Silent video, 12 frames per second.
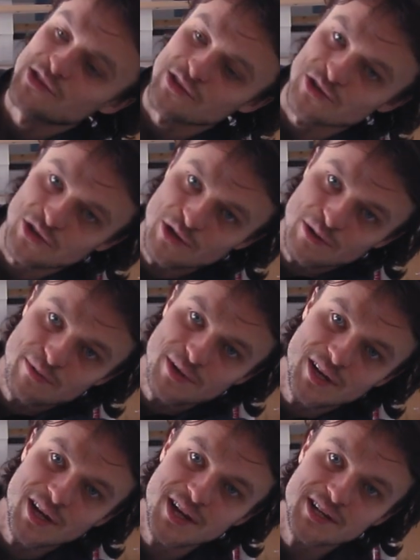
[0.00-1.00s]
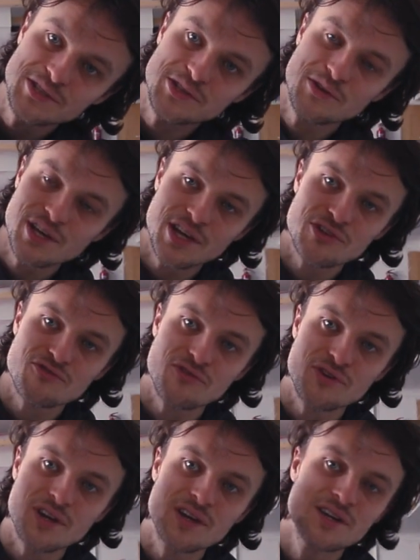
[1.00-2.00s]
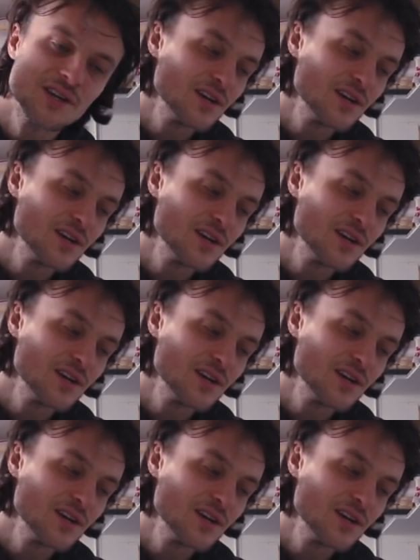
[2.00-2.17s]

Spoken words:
to the tube and to the extruder.